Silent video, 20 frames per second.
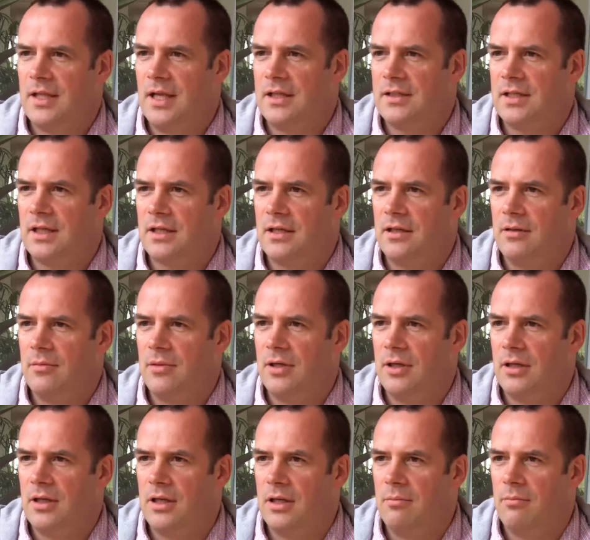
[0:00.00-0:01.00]
that tech
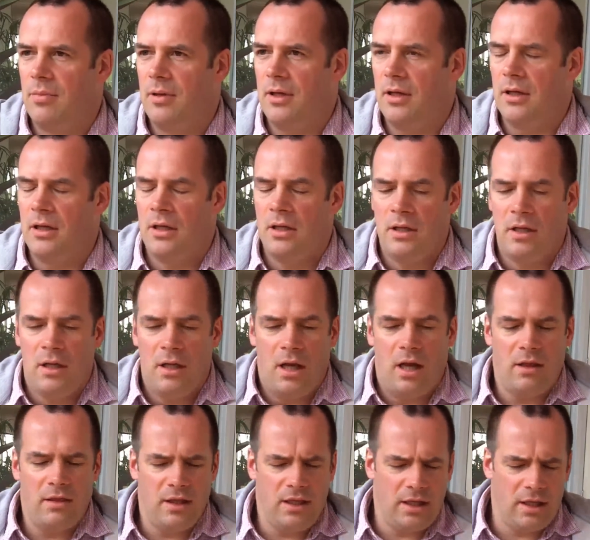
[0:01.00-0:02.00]
community. But
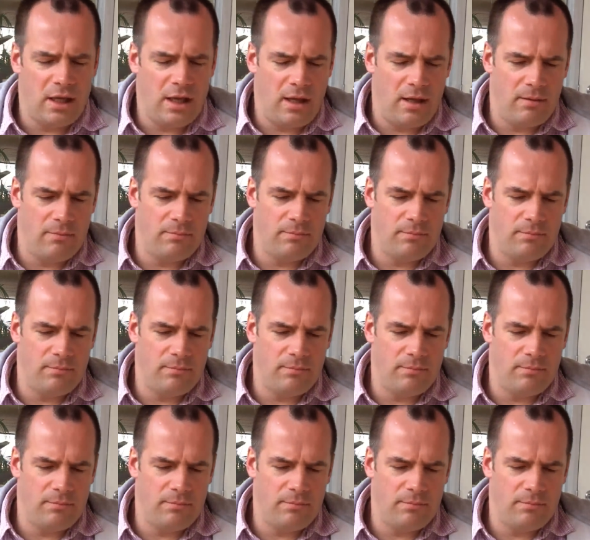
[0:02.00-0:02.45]
I think